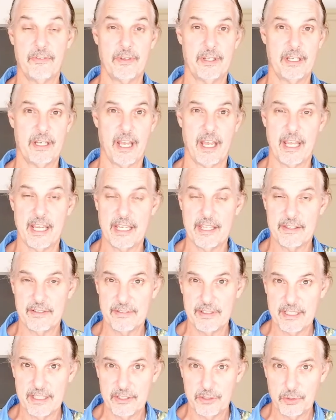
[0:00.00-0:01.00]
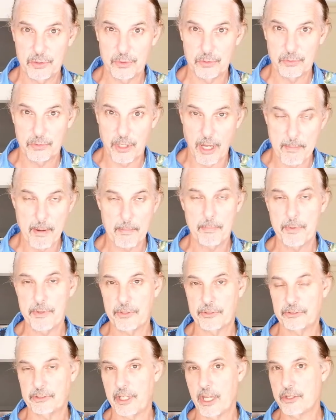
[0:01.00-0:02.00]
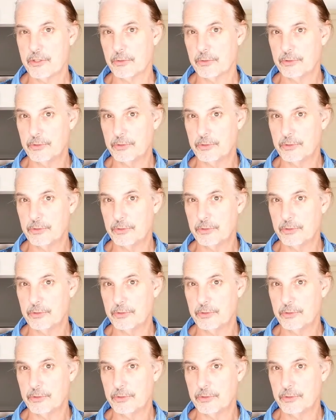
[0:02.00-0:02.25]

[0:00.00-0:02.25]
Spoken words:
and I either need to come up with a schedule